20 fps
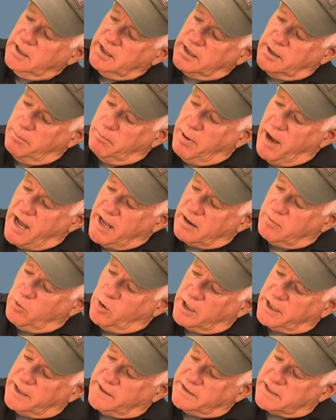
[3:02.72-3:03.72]
The bottom
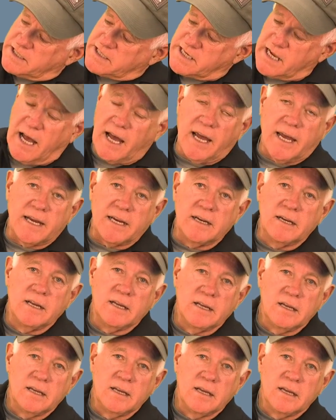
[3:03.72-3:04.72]
one on the side
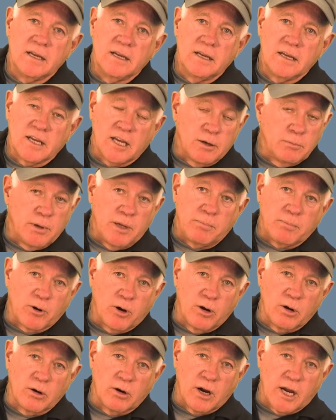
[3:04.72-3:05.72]
can be
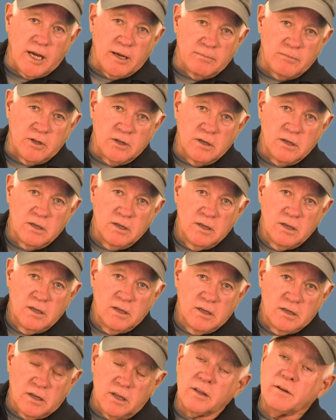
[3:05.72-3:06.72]
programmed
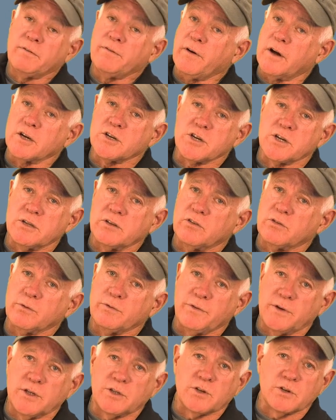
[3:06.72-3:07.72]
to the functions or
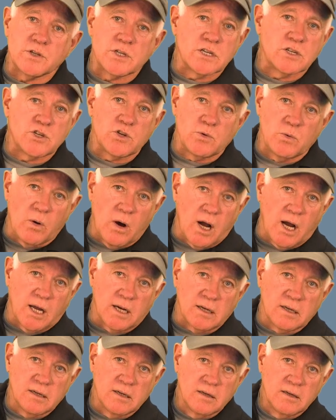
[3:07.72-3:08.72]
features that you
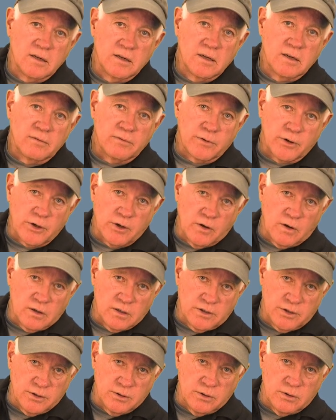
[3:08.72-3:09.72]
want for
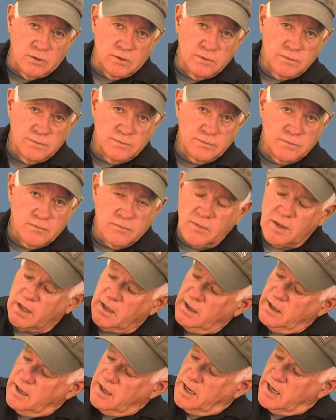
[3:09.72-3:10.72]
dog two.
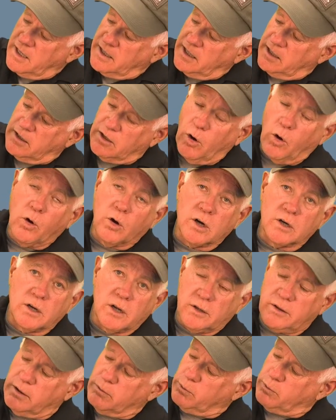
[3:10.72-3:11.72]
And then the, or,
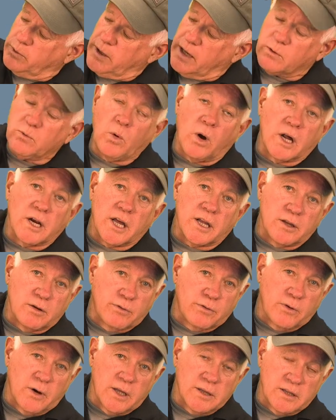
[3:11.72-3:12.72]
the red one on the
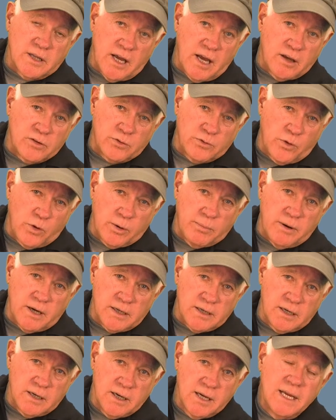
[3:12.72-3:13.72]
front, the S4
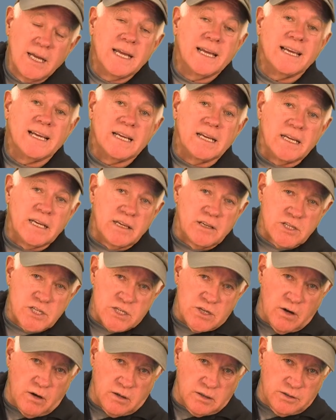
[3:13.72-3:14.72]
button, is
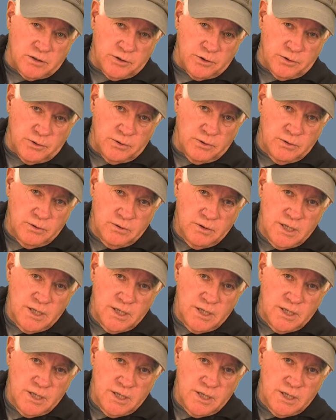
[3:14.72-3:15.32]
dog two.